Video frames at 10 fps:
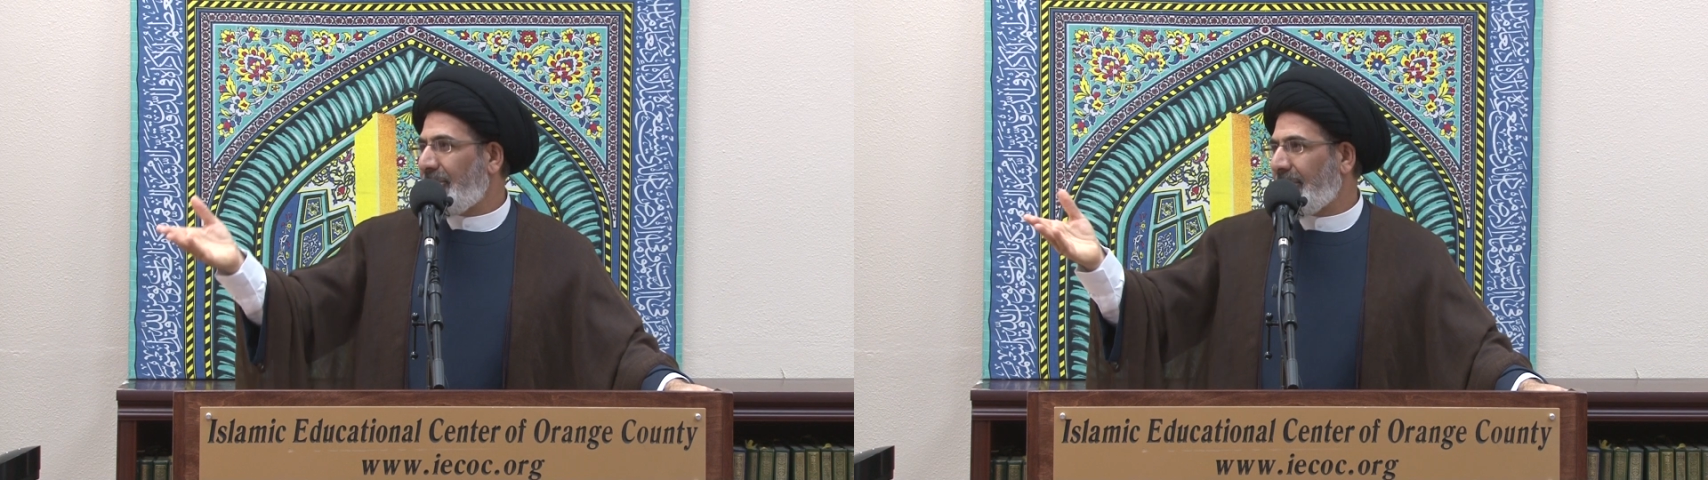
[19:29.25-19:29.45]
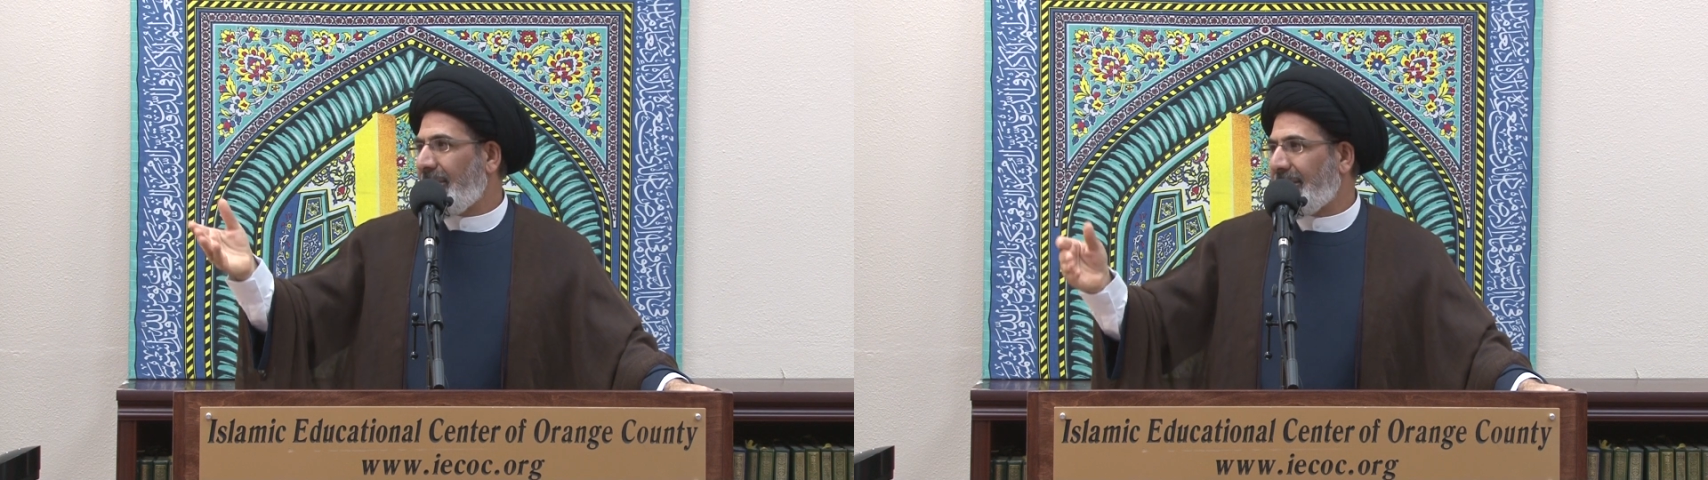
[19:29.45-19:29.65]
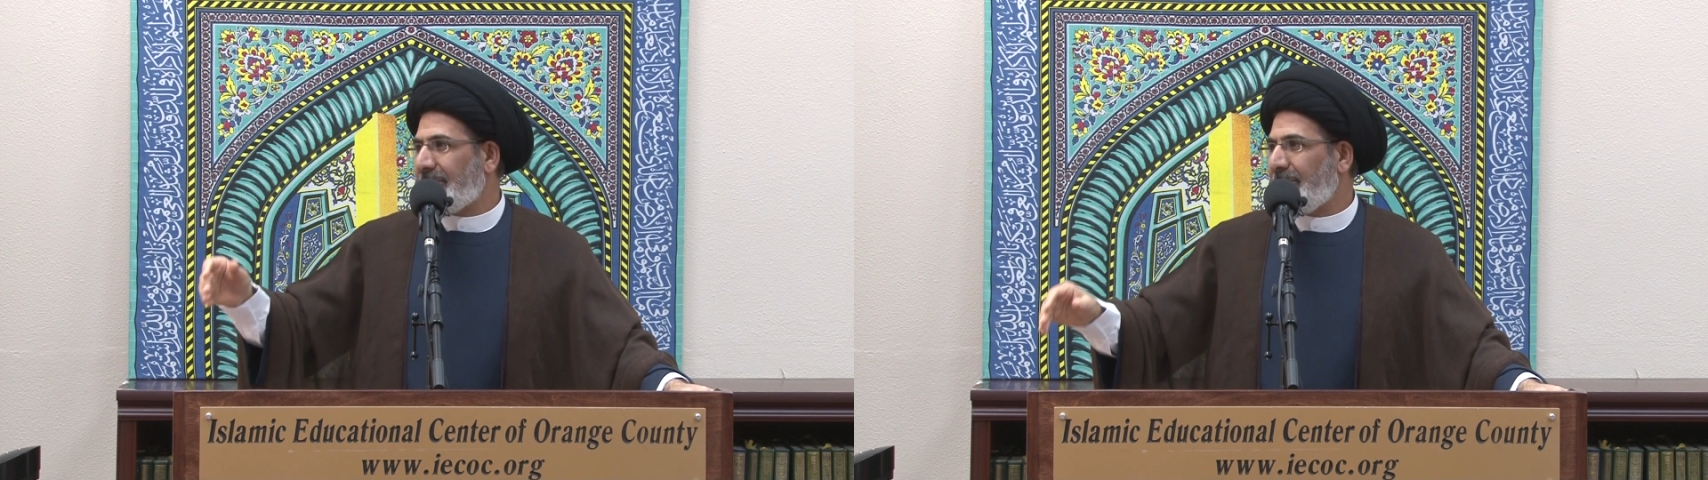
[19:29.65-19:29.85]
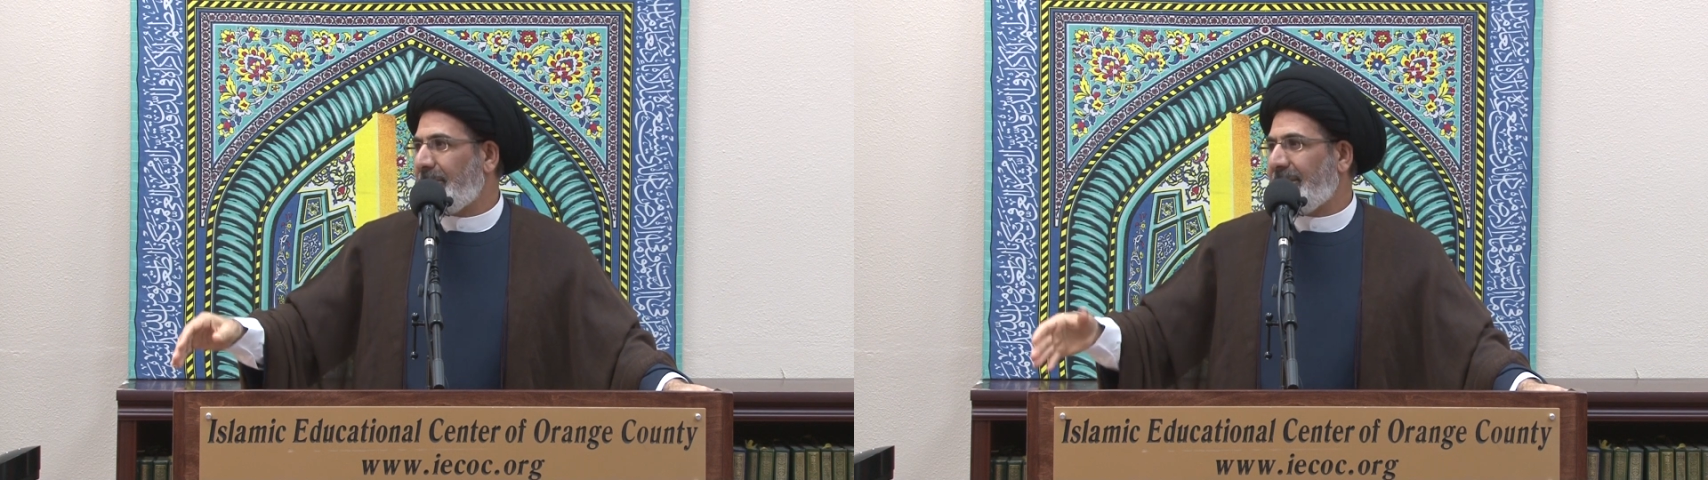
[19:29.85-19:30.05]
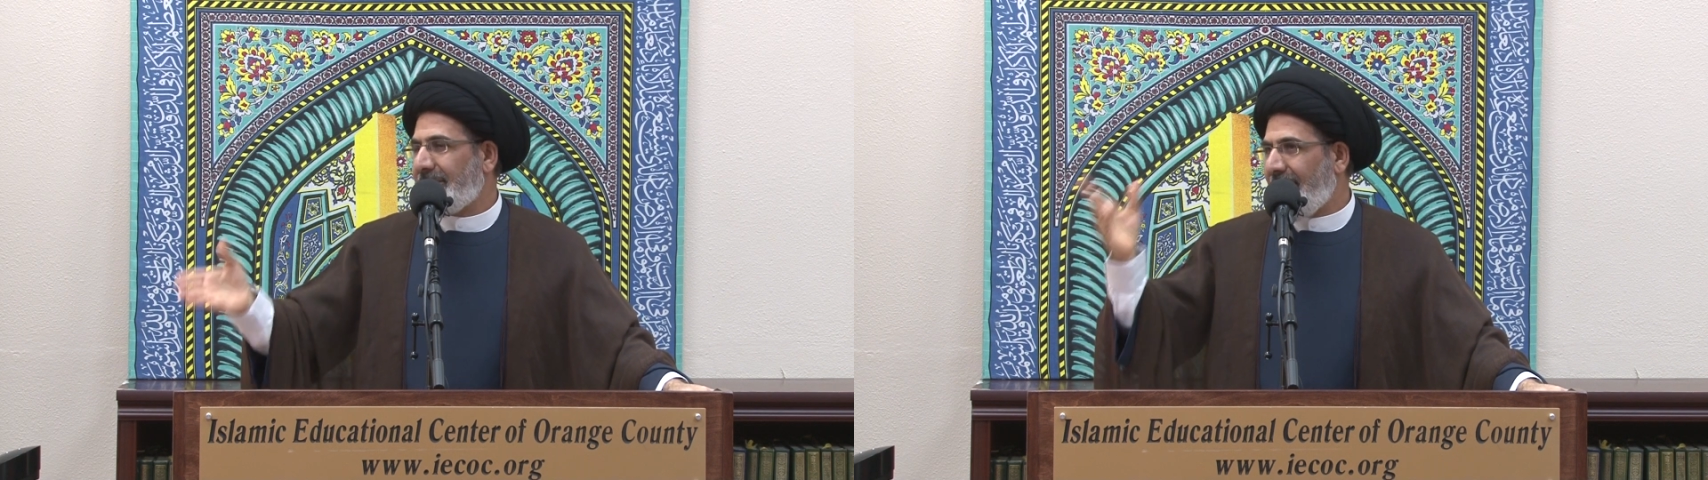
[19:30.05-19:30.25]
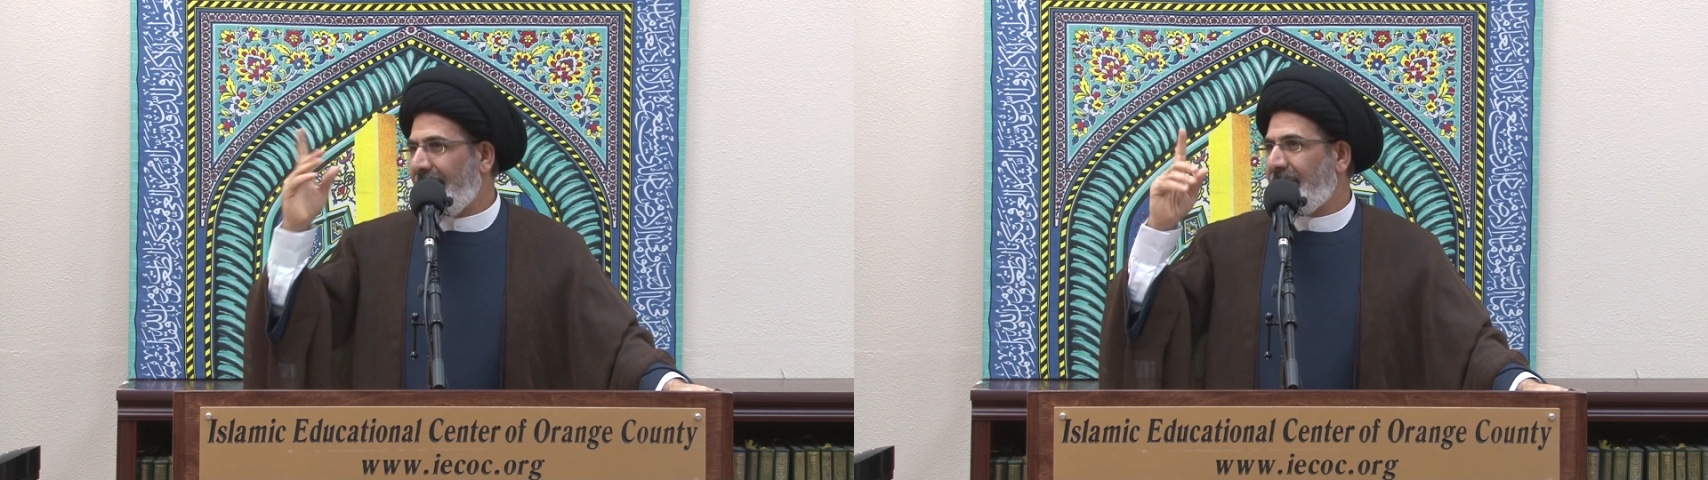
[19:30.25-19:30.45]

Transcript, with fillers: for Costco because I,